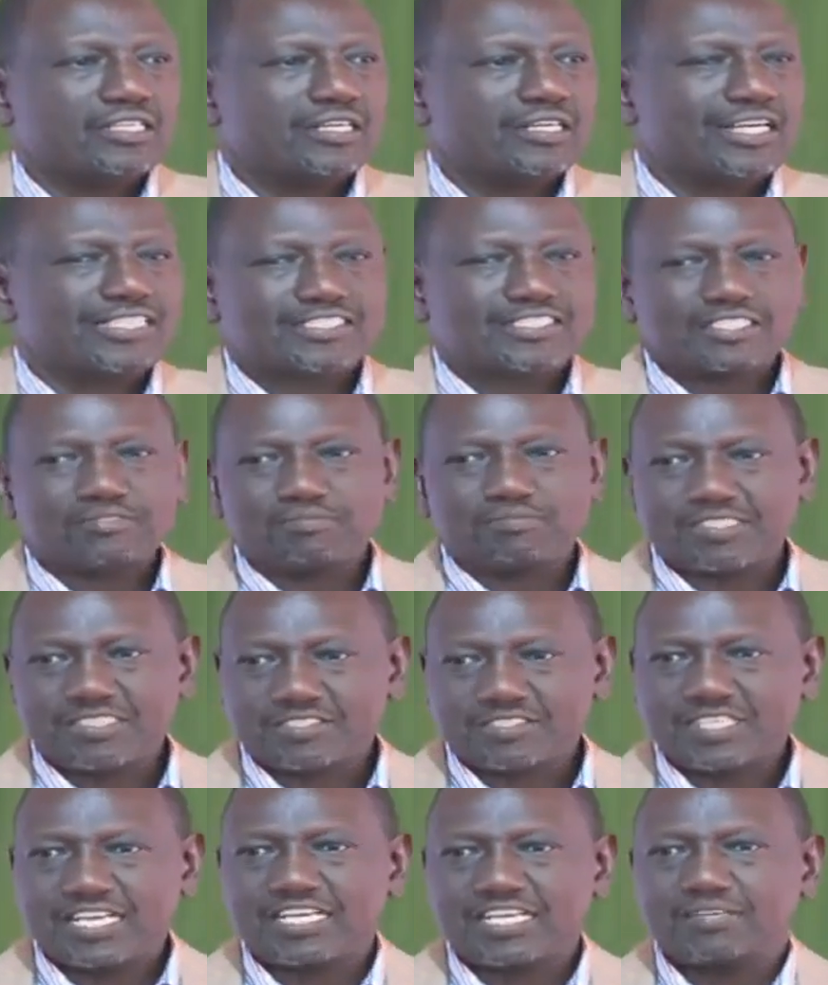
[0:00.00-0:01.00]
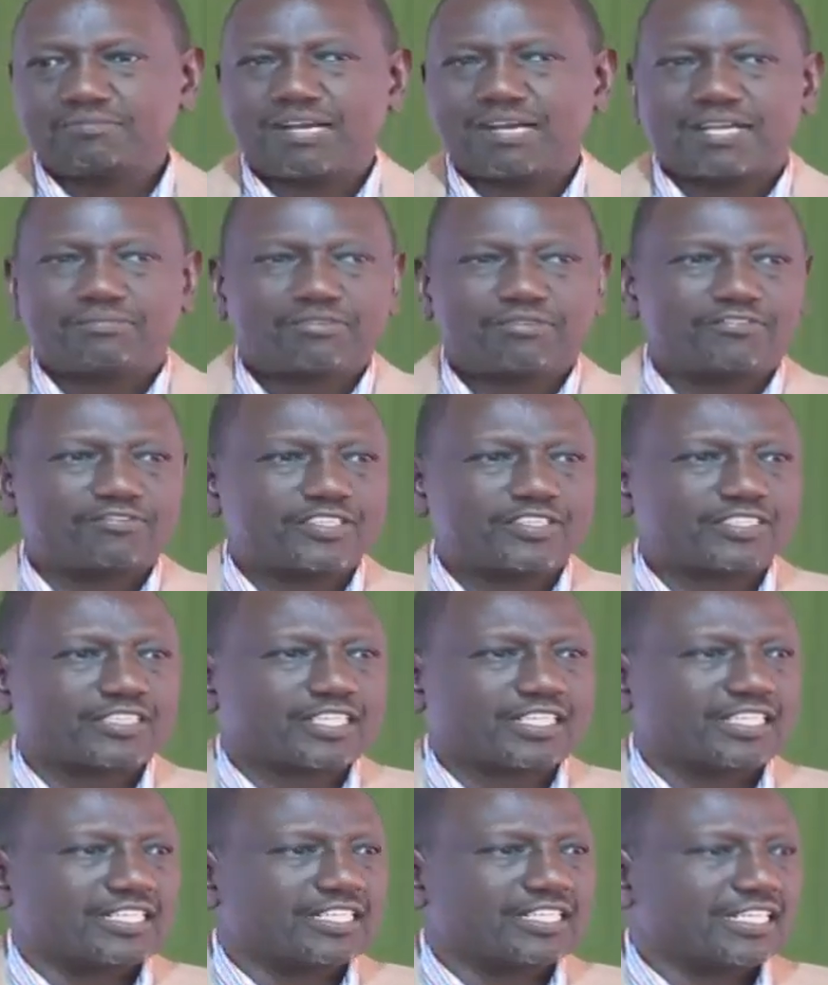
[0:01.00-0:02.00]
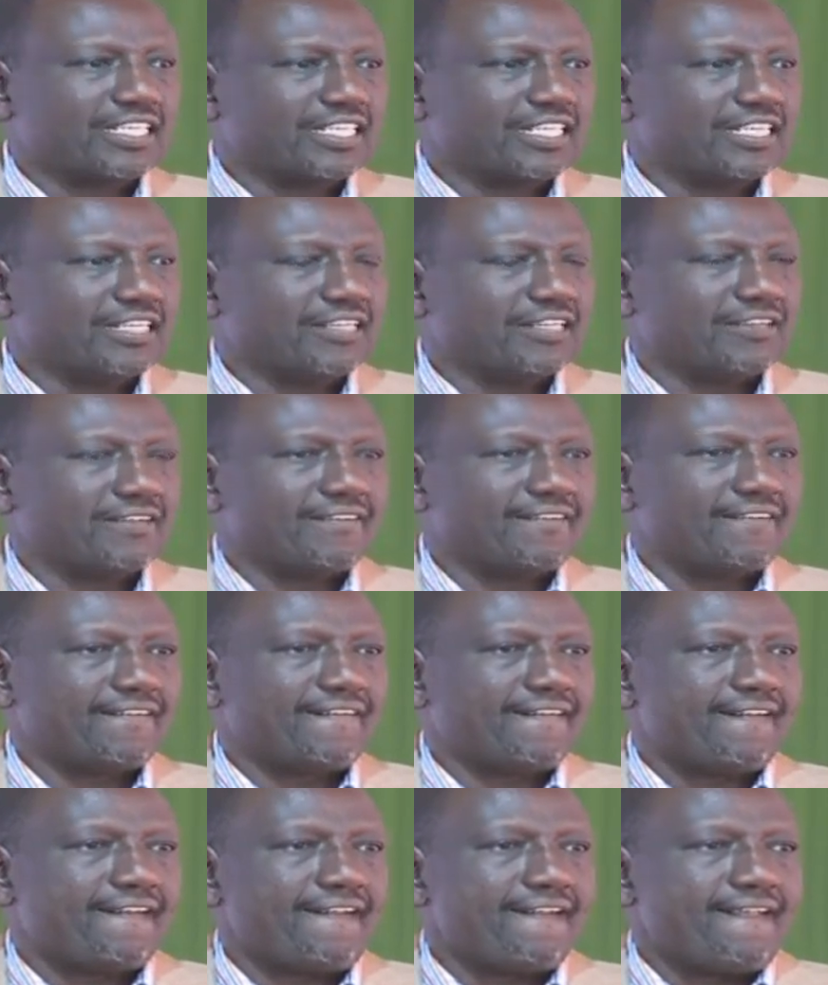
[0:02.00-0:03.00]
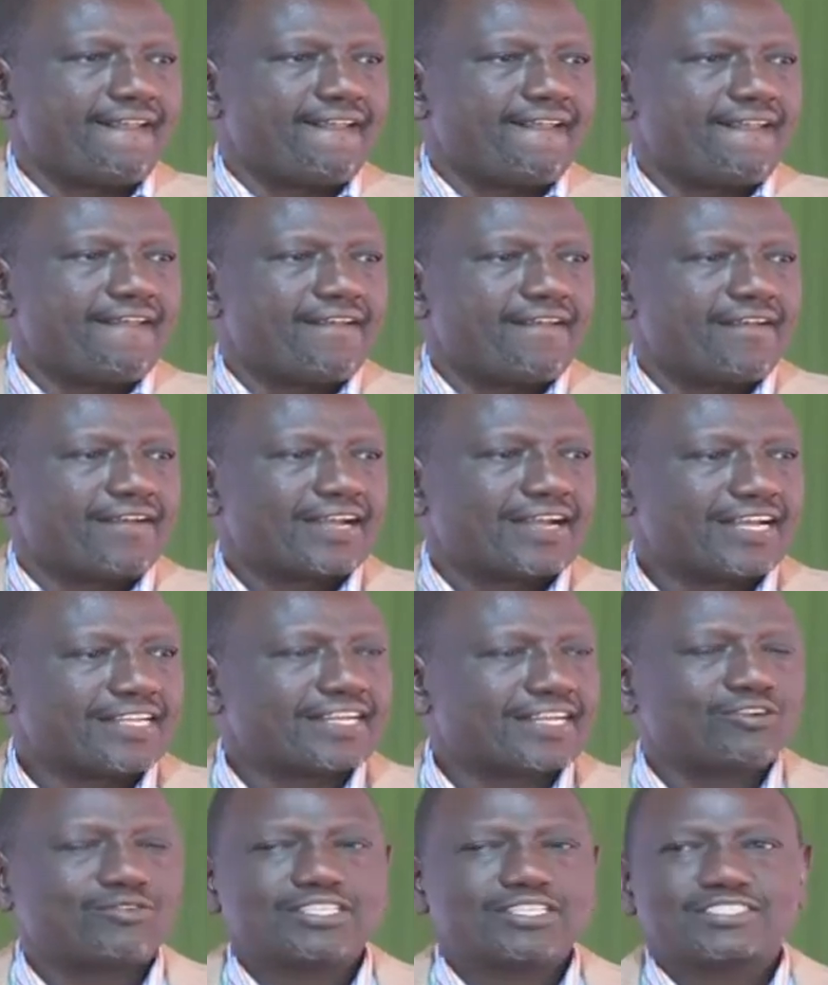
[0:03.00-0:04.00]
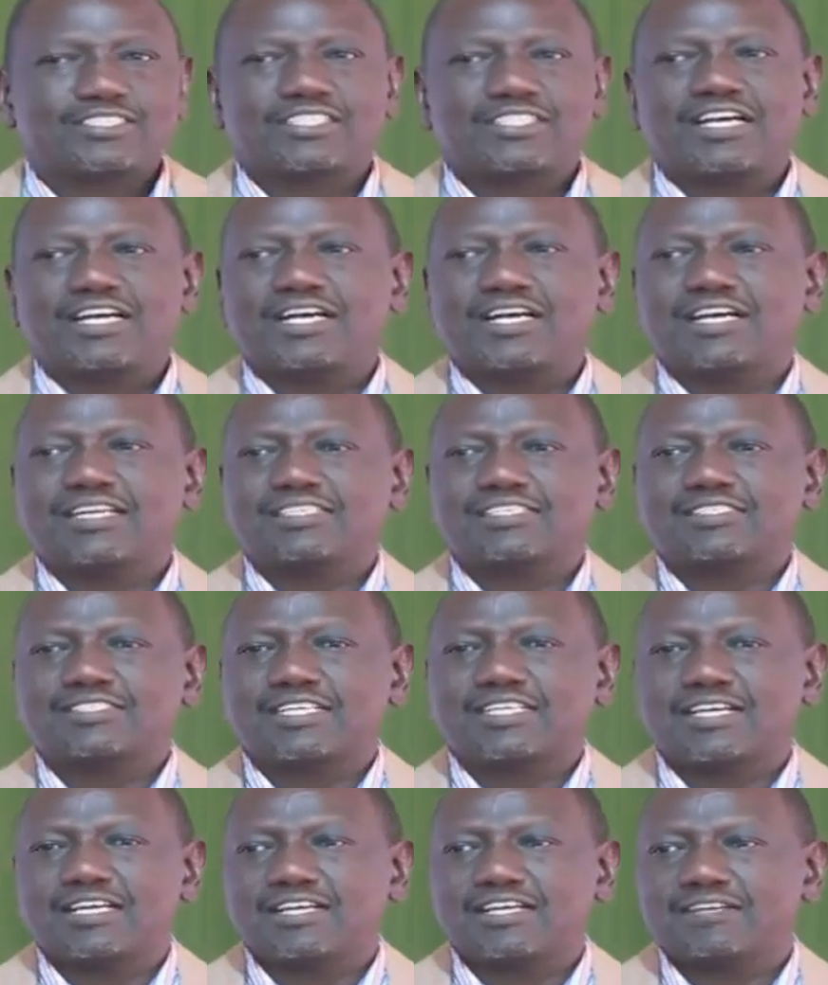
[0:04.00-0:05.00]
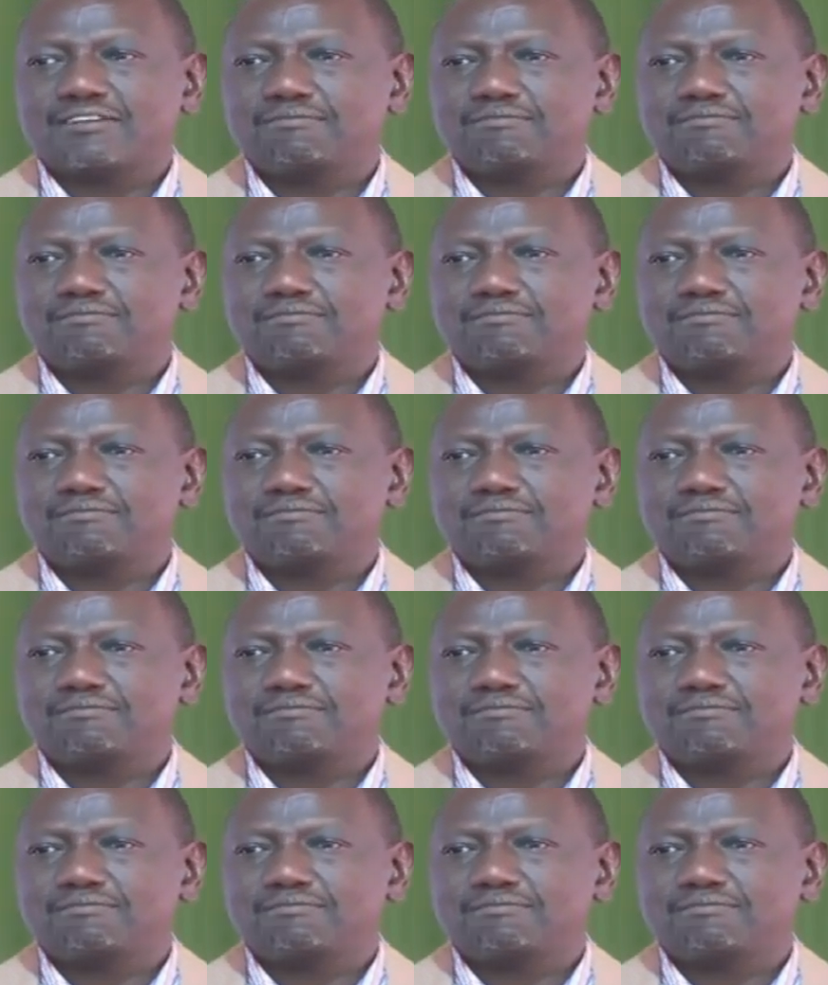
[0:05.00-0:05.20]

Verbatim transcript: As has been said by Professor Kindiki, Kenya Kwanza has uh,